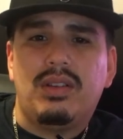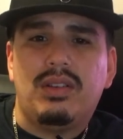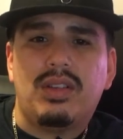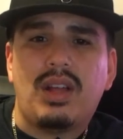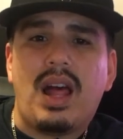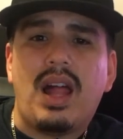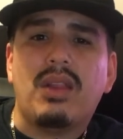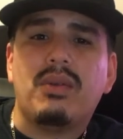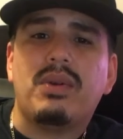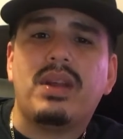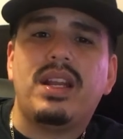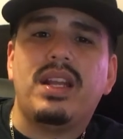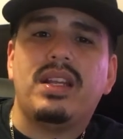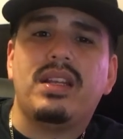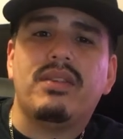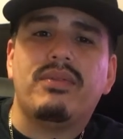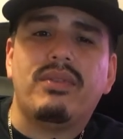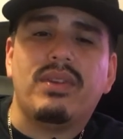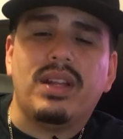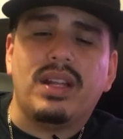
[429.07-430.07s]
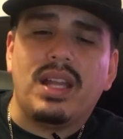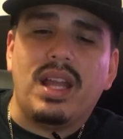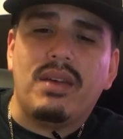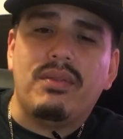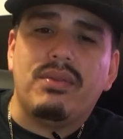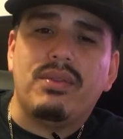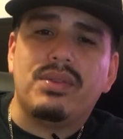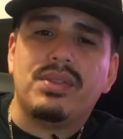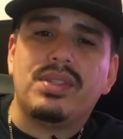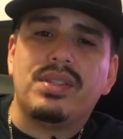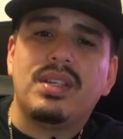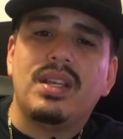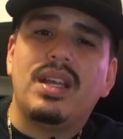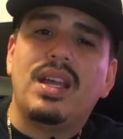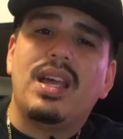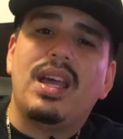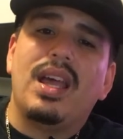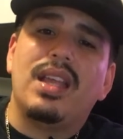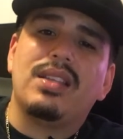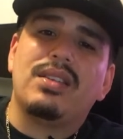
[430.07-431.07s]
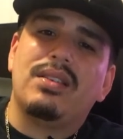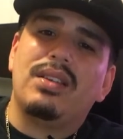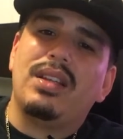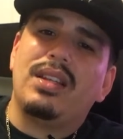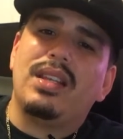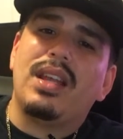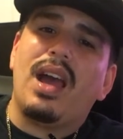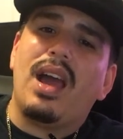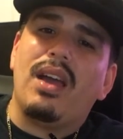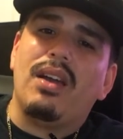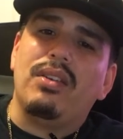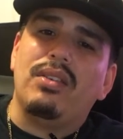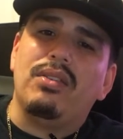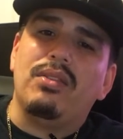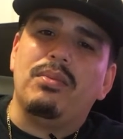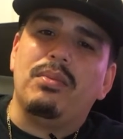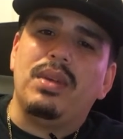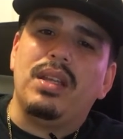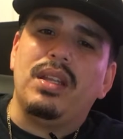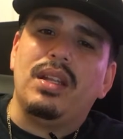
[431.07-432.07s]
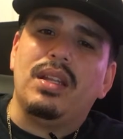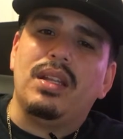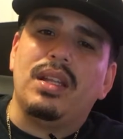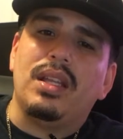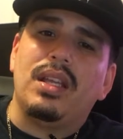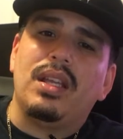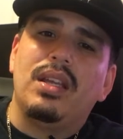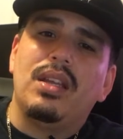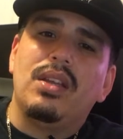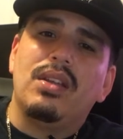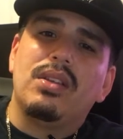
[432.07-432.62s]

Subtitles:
tolerating different levels, it's going to die on you immediately.